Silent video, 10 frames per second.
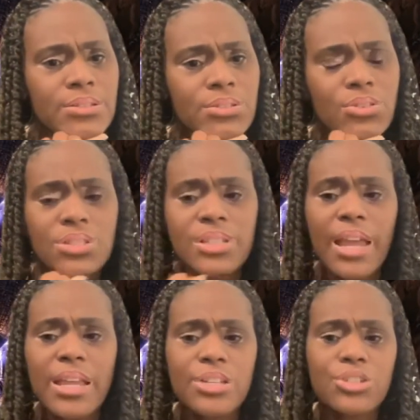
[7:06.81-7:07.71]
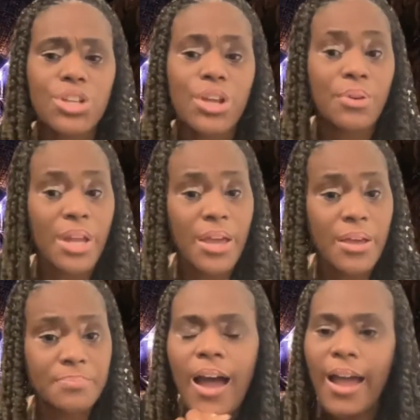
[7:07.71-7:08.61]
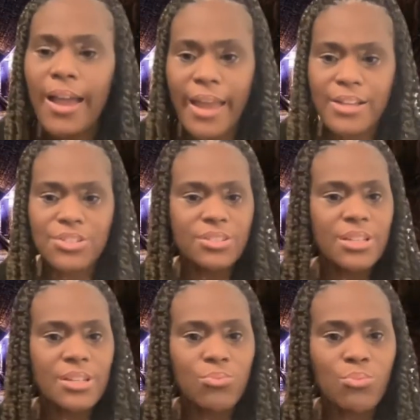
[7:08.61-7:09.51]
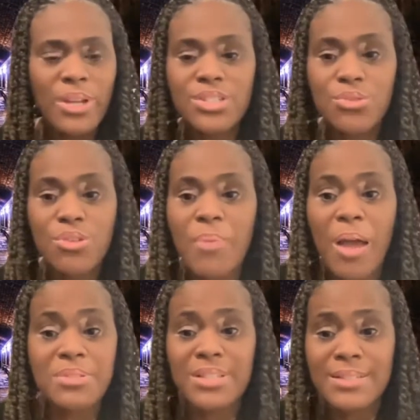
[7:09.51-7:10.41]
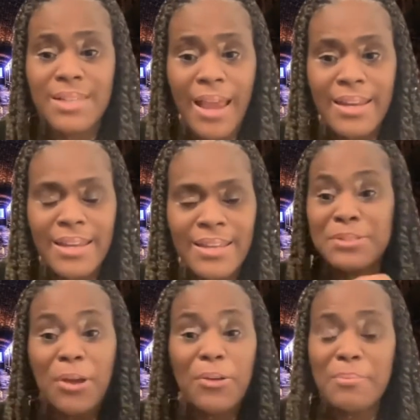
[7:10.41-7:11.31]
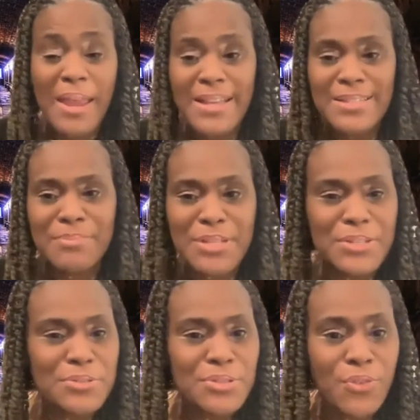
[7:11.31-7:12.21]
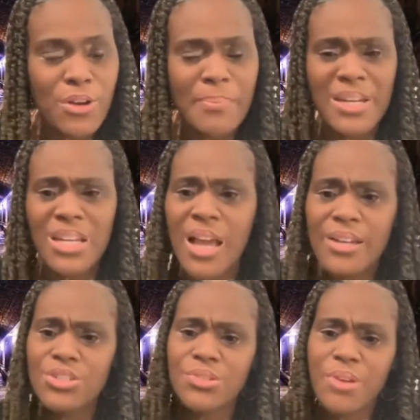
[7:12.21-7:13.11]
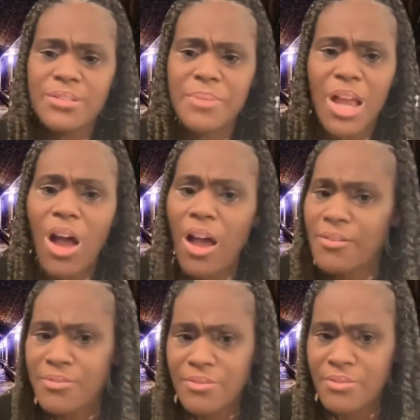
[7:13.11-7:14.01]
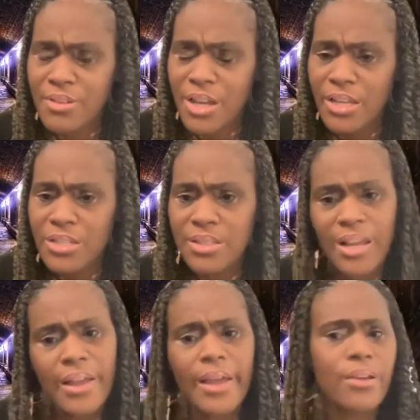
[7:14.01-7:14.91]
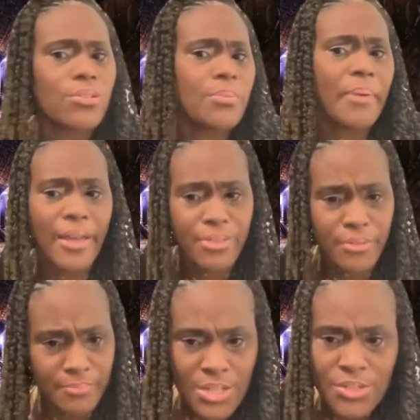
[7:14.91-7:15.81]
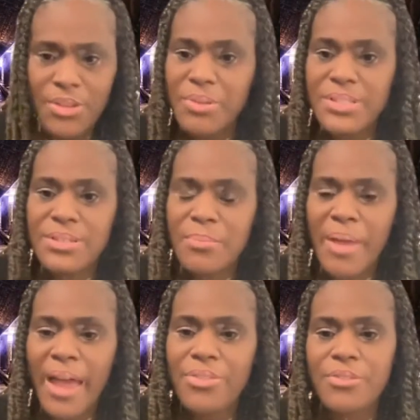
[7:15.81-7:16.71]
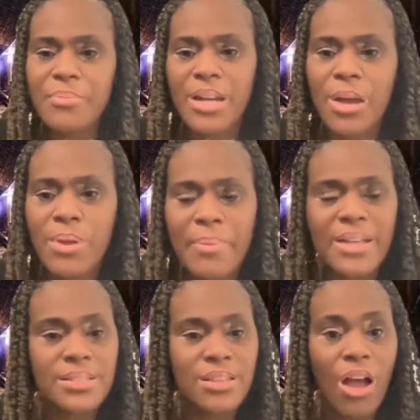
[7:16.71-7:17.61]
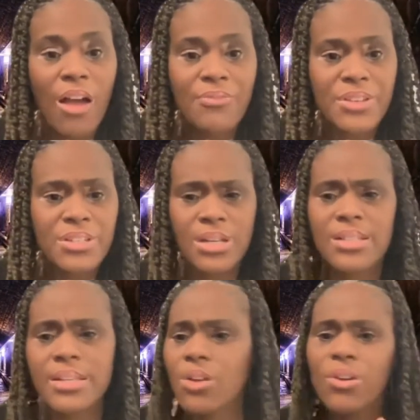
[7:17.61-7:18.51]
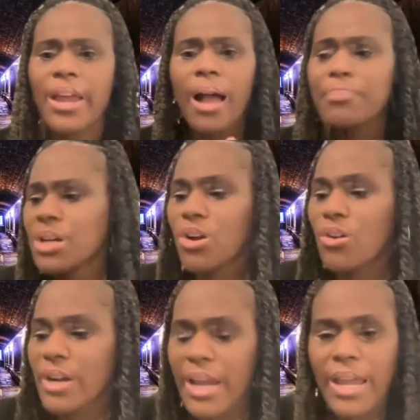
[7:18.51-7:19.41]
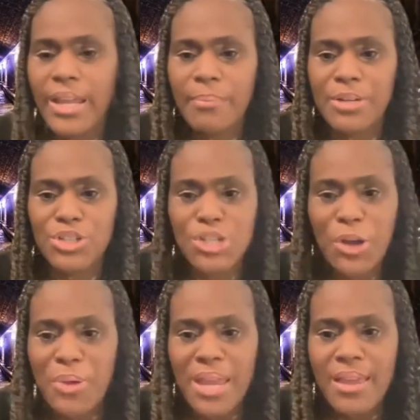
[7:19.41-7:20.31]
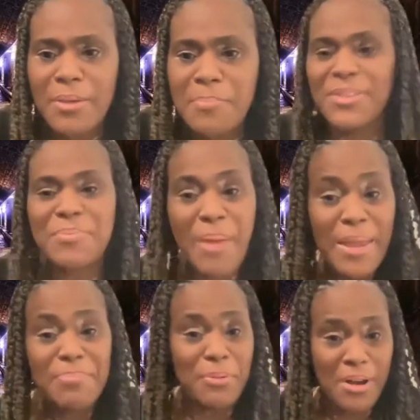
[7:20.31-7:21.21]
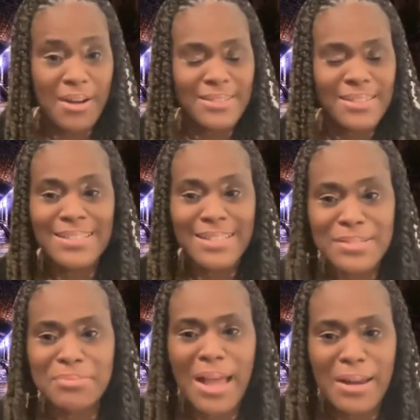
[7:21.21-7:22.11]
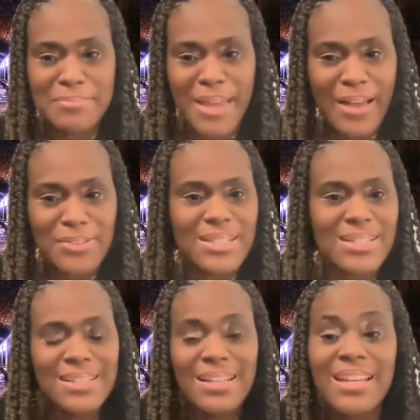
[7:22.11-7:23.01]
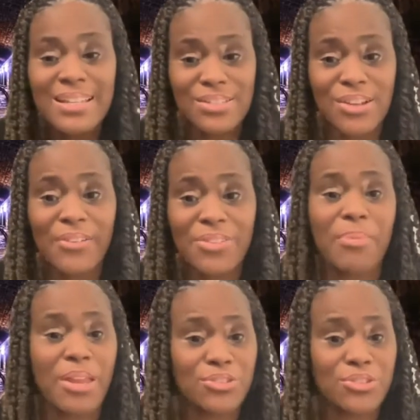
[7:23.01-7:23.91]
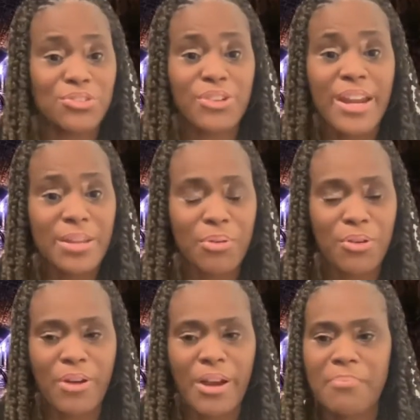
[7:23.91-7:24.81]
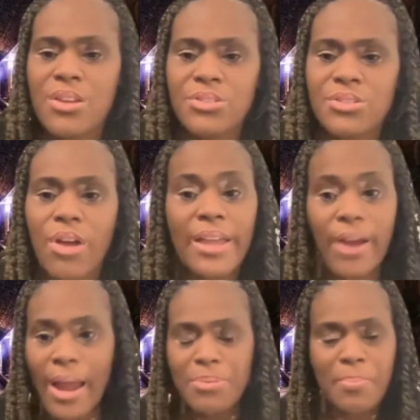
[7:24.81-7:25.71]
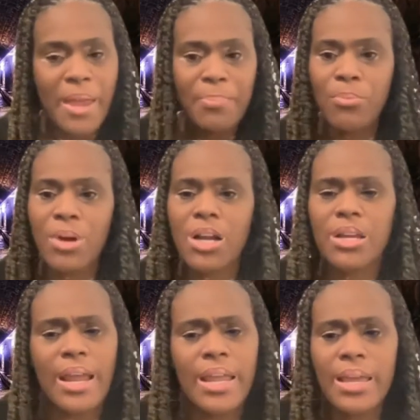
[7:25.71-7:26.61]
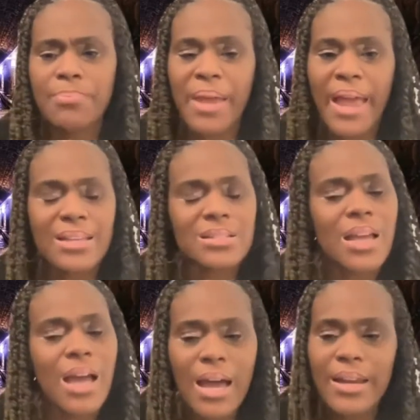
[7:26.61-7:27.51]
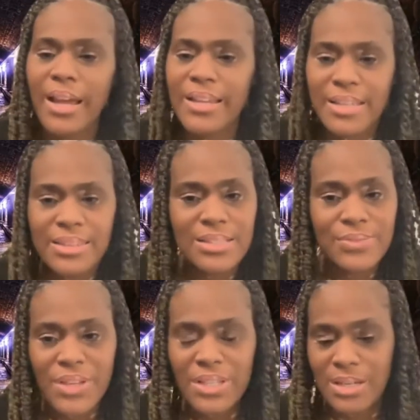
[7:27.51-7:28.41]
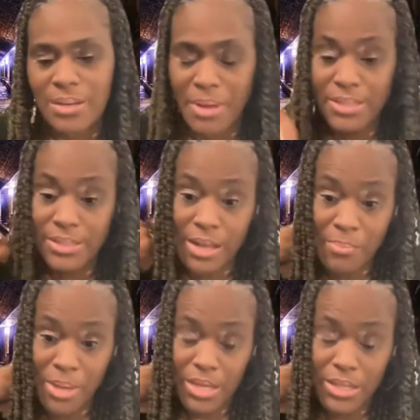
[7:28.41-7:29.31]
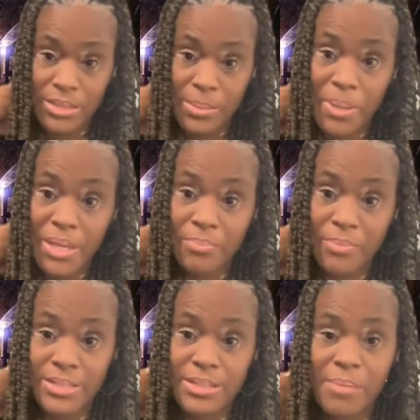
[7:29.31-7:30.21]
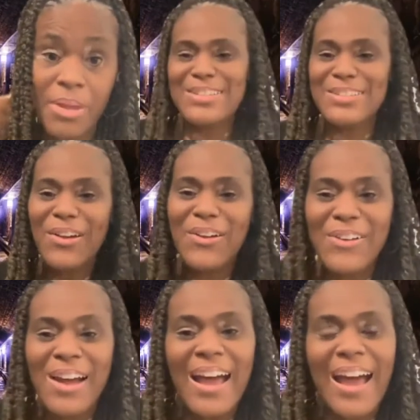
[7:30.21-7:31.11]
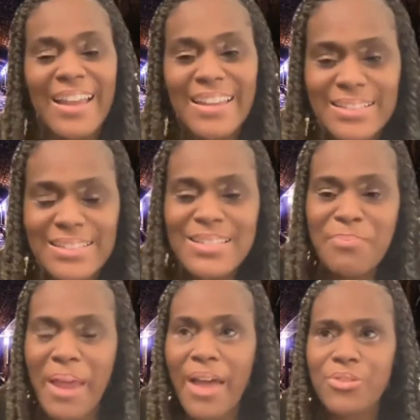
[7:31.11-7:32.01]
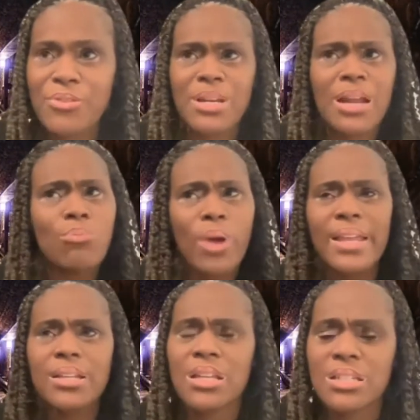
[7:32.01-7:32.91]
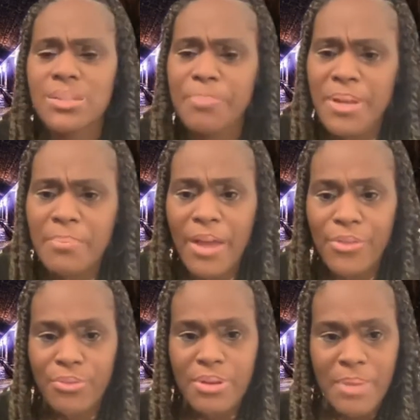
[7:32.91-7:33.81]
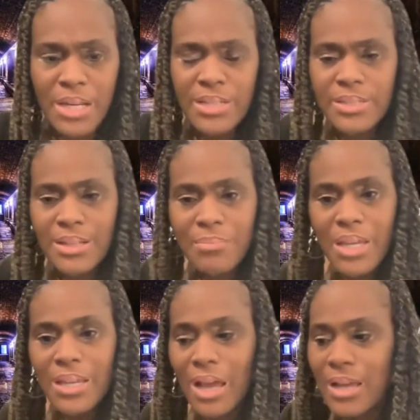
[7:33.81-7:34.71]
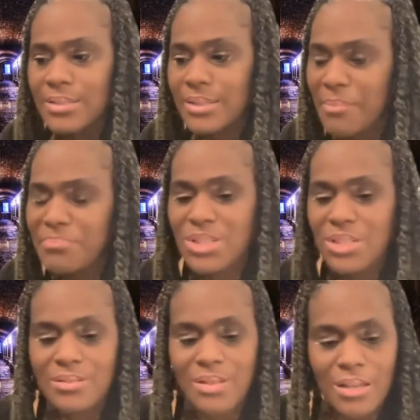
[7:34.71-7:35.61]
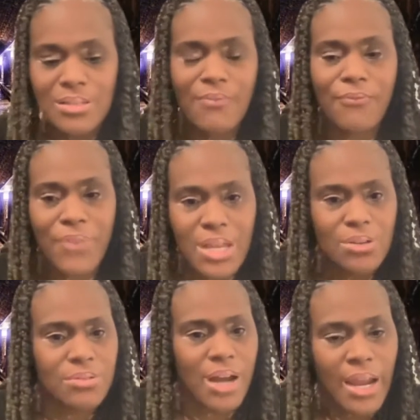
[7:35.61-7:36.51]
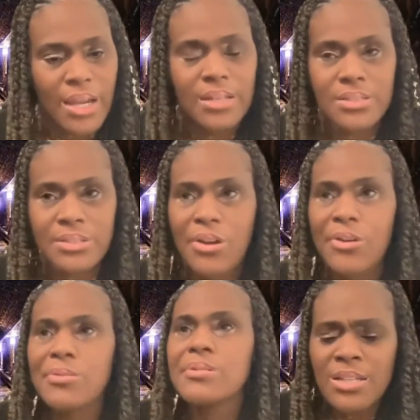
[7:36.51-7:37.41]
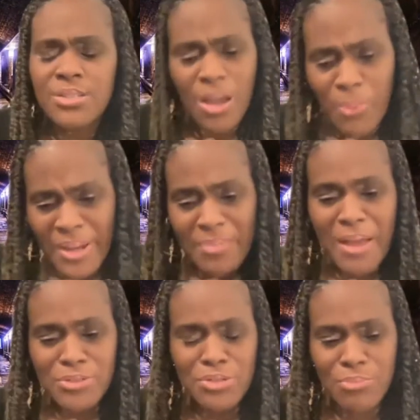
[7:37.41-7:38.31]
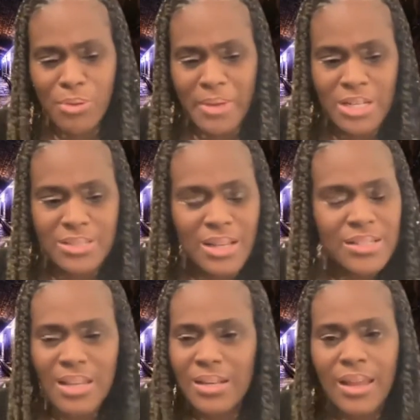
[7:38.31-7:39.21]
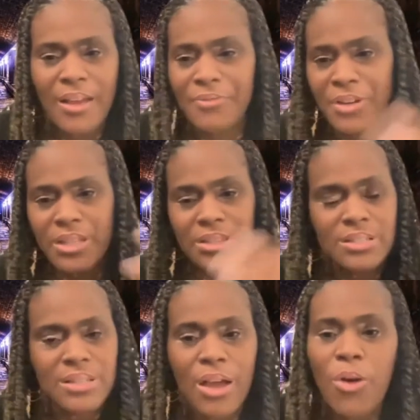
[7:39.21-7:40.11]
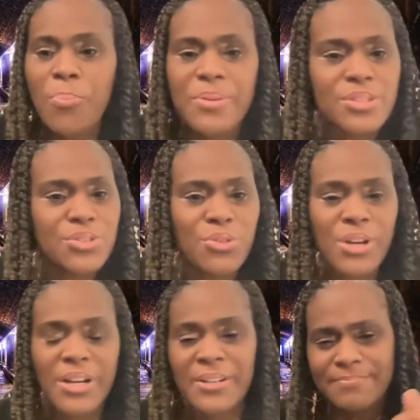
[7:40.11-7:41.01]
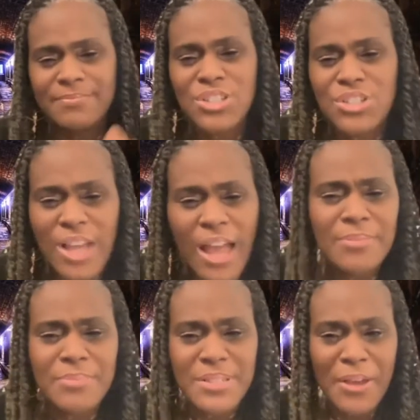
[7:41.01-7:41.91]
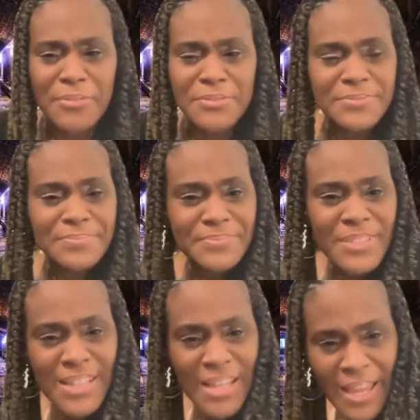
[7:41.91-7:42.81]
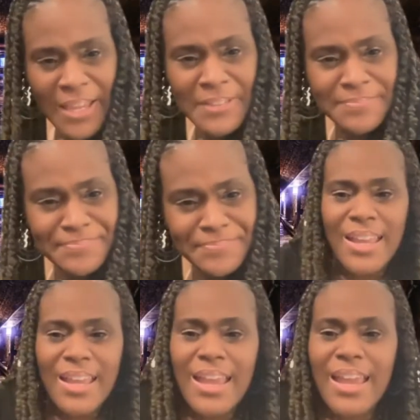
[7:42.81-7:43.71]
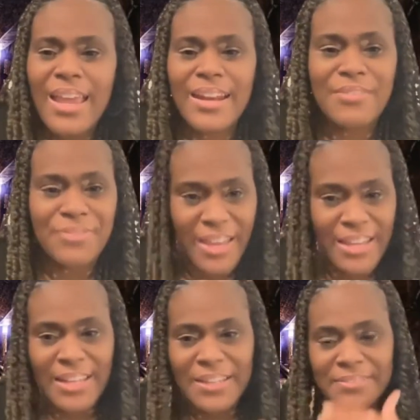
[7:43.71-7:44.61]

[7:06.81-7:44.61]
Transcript: So the day he showed up, I actually went to him. I was excited, told him I had some good news for him, and he kind of shrugged me off. And he's like, I got to go to the bathroom. So he went to the bathroom, and I went back to the office, and I said, okay, I'm going to go ahead. I'm going to show him the paperwork that says we got him the housing, because then he could start the manager and training program. So I grabbed the paperwork and I head back, and God, I get this feeling in my stomach, in the pit of my stomach. So I get to the bathroom and I'm waiting, and it's been about 3 minutes, and I'm like, God, something just doesn't feel right, So I wait about 2 more minutes, and I say, nah, forget this. I open the door, and he shot himself in the head, and I fainted.